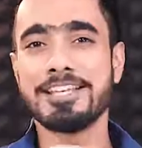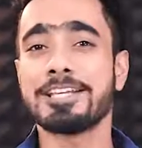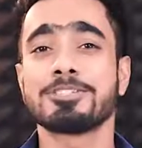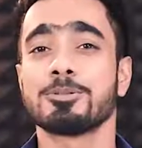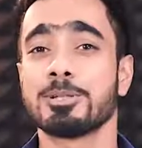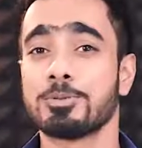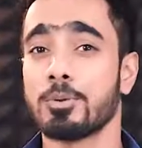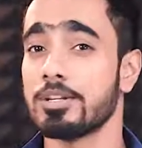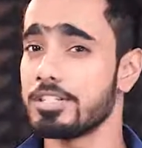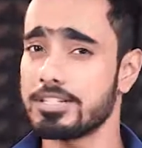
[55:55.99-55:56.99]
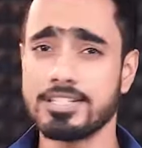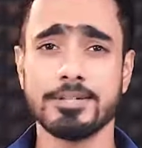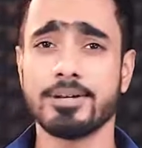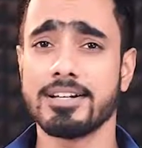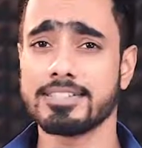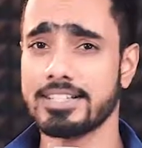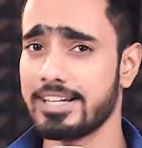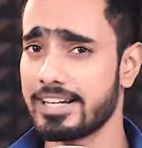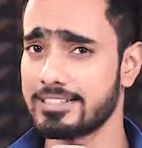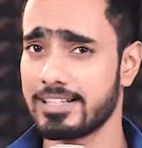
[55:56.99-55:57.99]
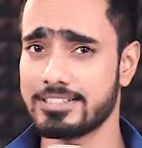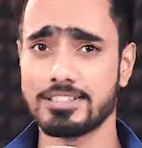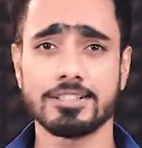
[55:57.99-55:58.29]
Thank you so much for watching. See you guys in the next lesson.